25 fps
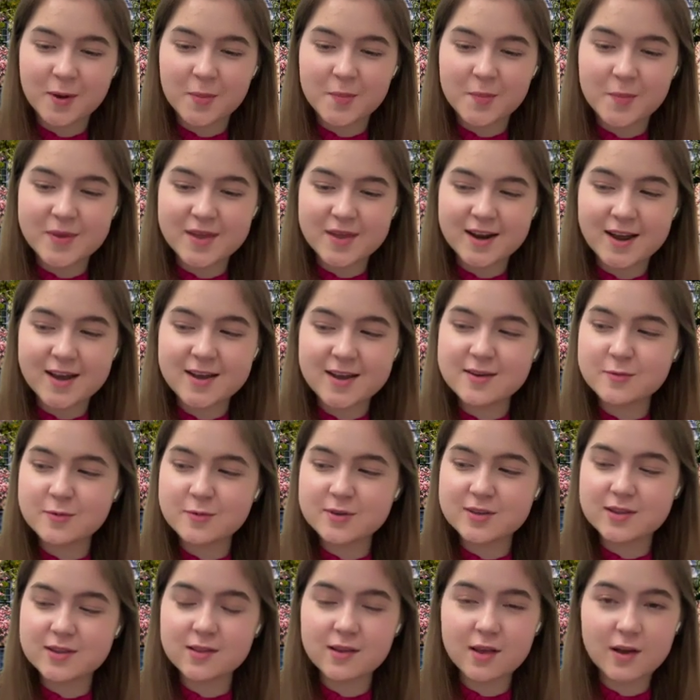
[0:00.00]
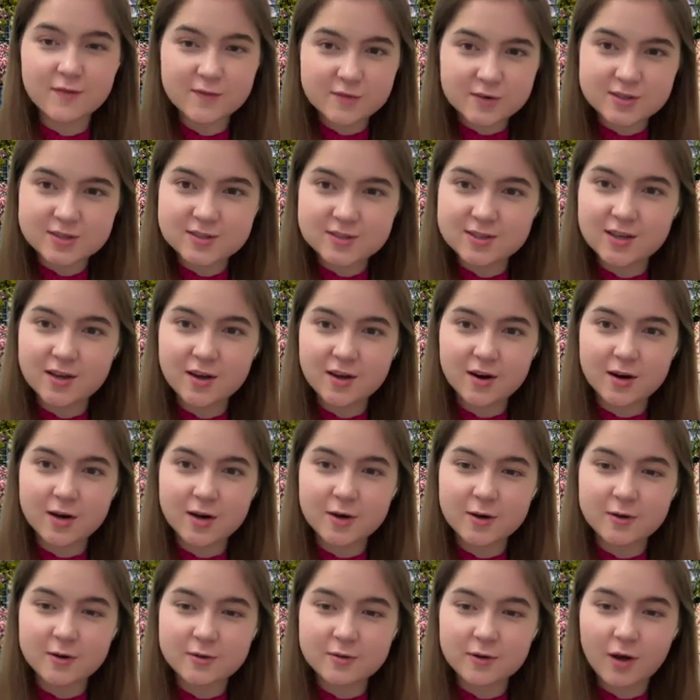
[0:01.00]
And I would love to see
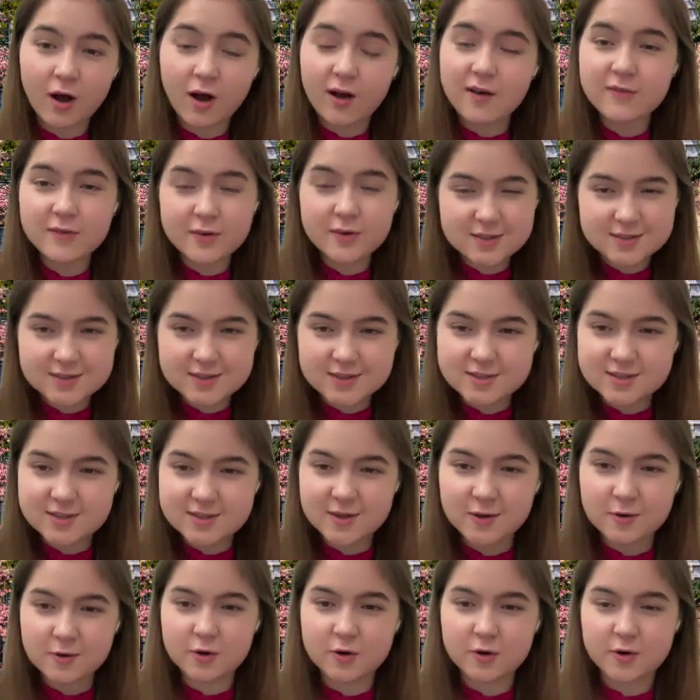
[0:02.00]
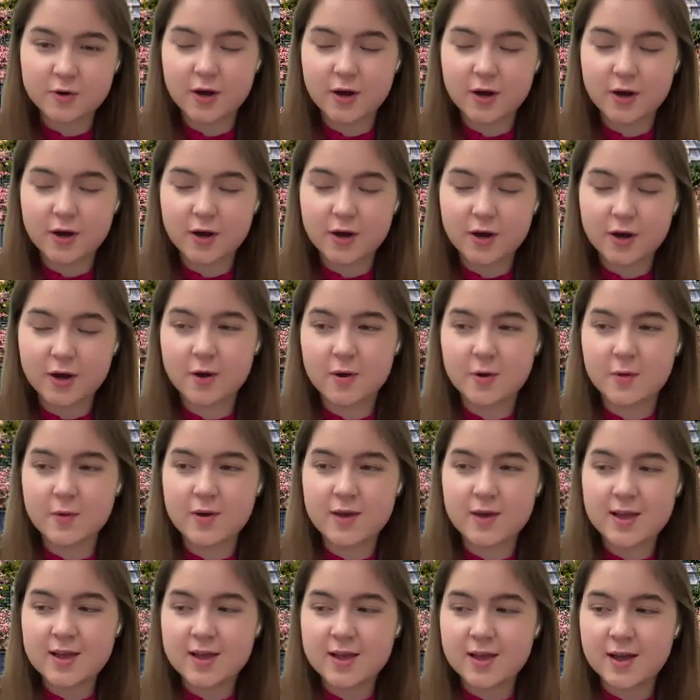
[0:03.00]
our offerings continue to
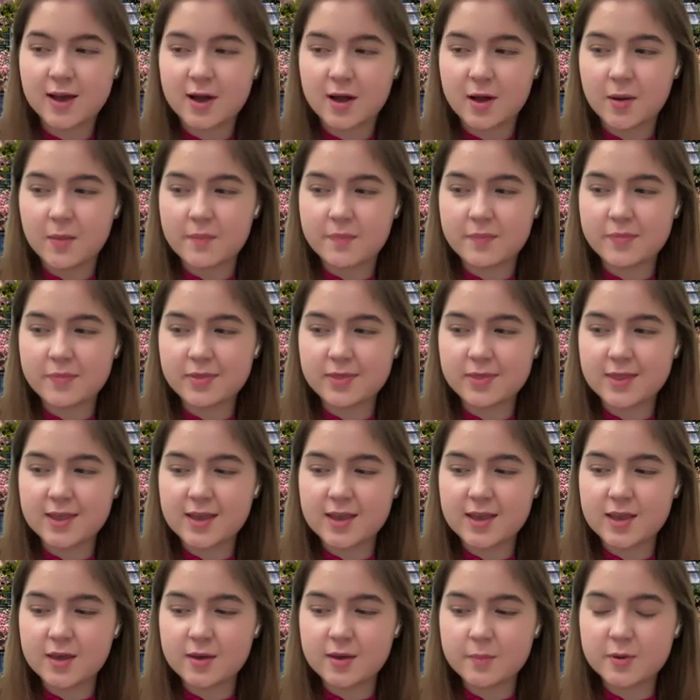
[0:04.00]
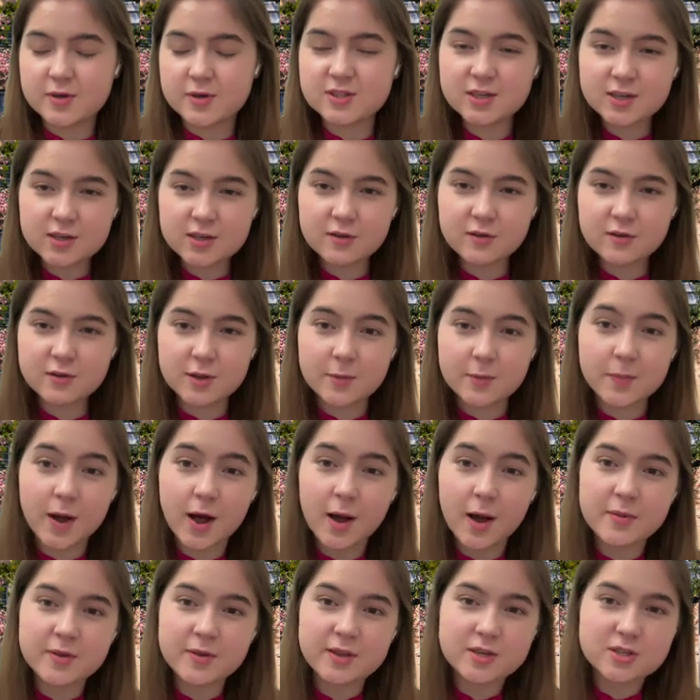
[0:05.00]
grow. Particularly the
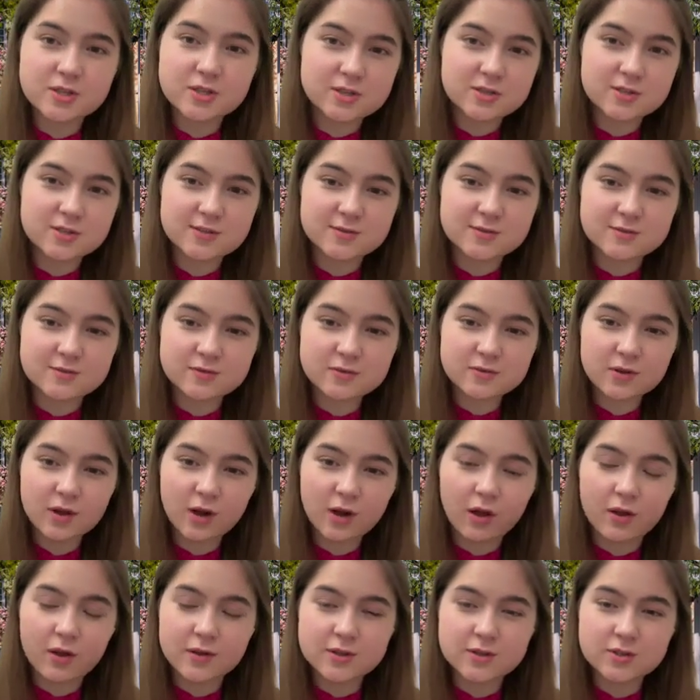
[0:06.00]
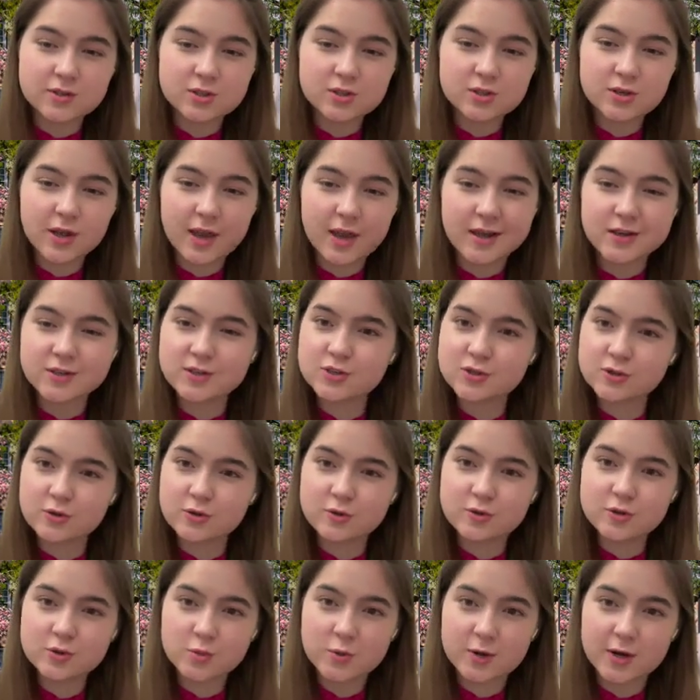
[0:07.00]
populations of college age
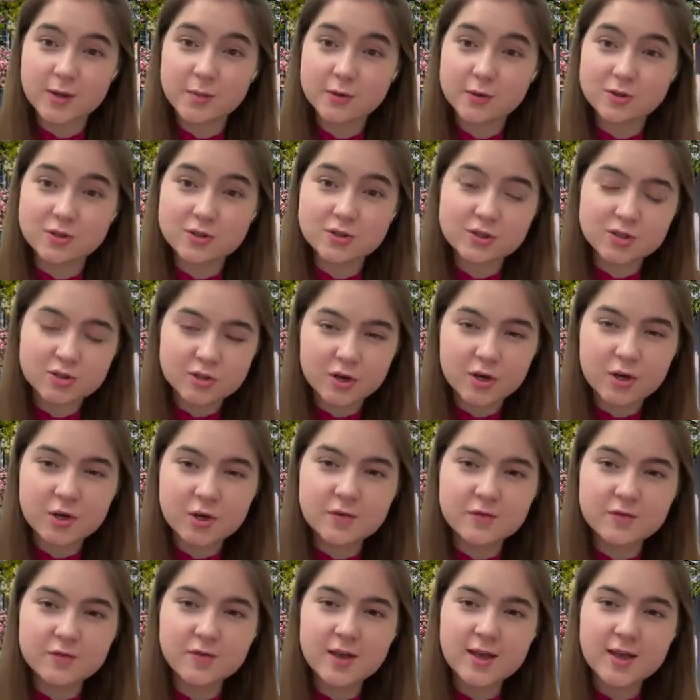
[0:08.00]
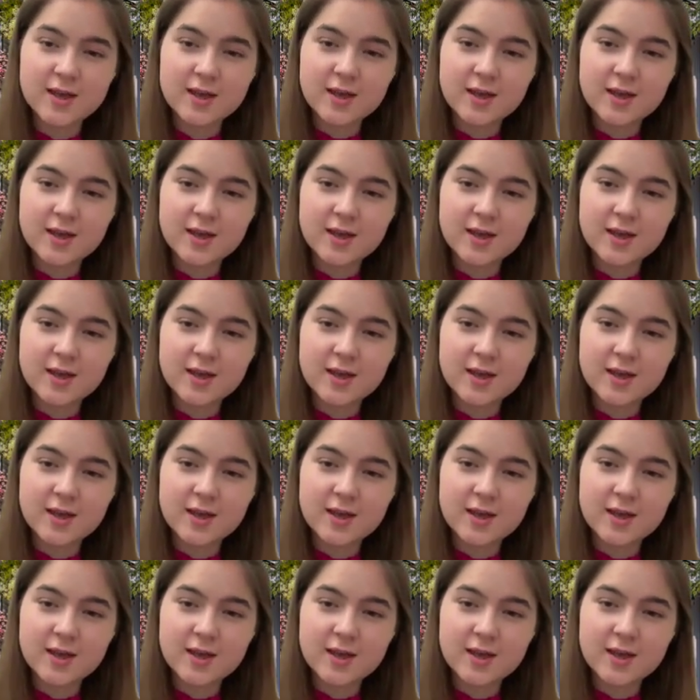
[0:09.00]
students we're able to serve